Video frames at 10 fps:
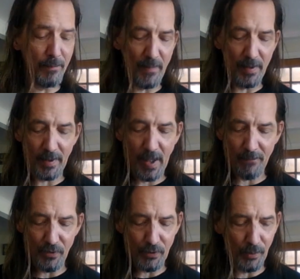it
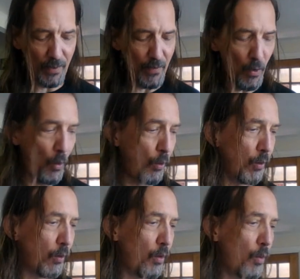covers really the
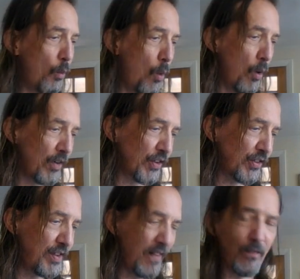whole war,
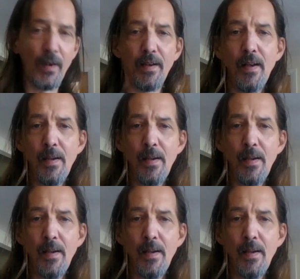just different